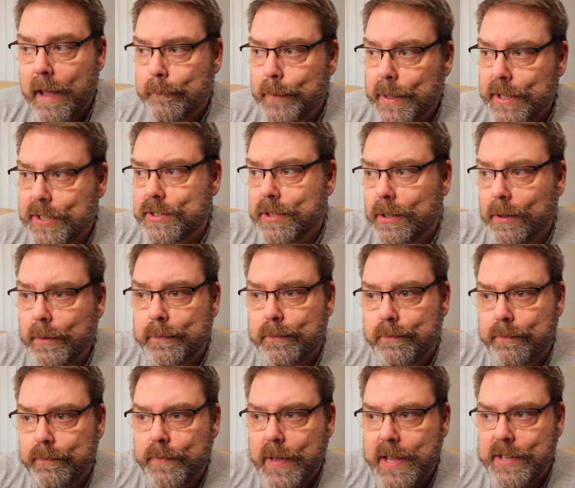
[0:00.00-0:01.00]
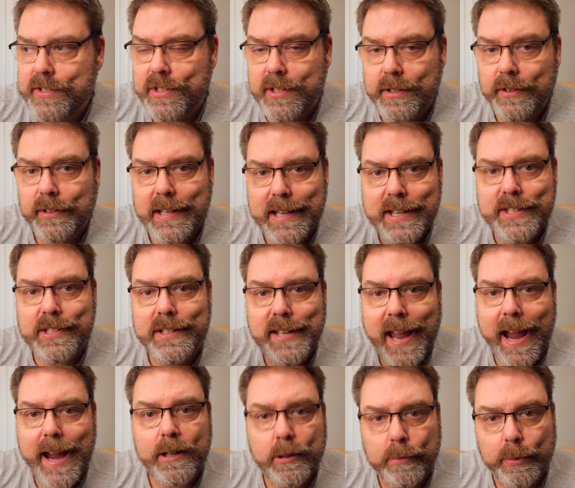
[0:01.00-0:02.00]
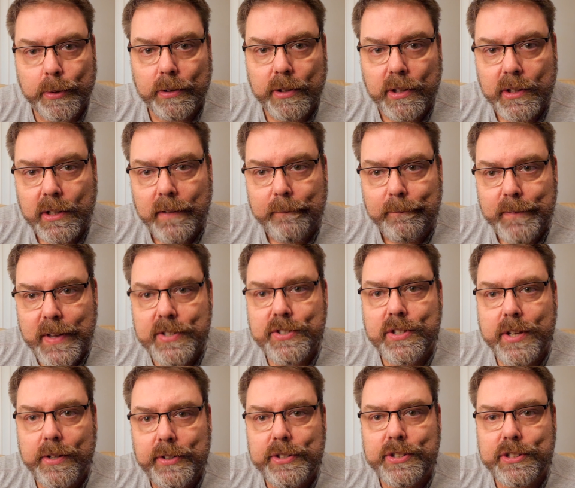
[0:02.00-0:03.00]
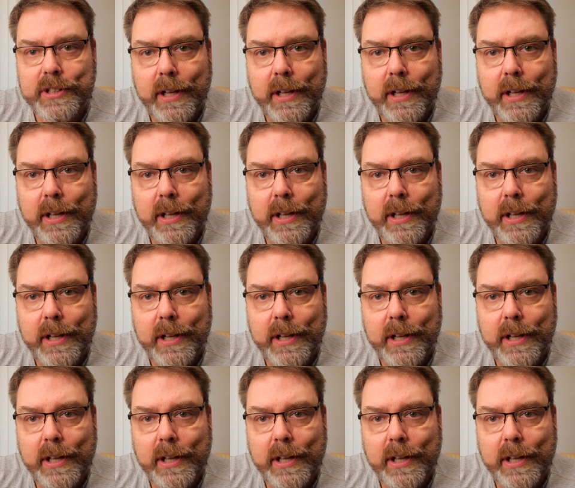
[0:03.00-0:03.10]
But it still, it still is attainable it still is